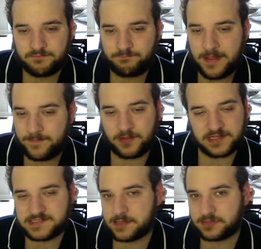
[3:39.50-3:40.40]
people
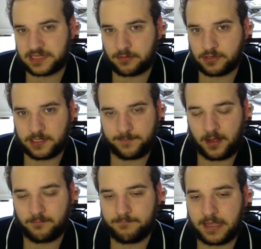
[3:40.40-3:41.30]
can say what they will
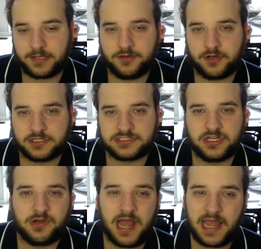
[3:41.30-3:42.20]
about Mecha
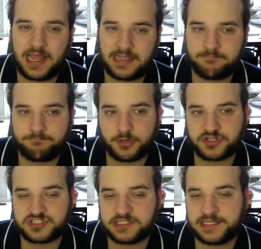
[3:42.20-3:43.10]
Naruto. I
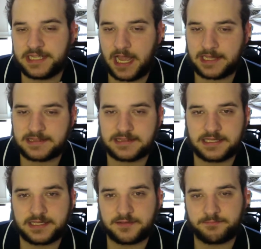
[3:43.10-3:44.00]
personally, I
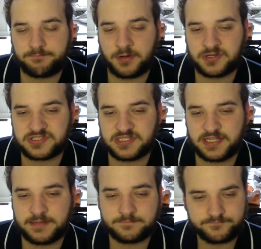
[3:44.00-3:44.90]
think
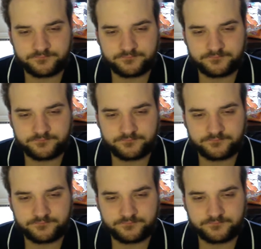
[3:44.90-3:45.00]
personally,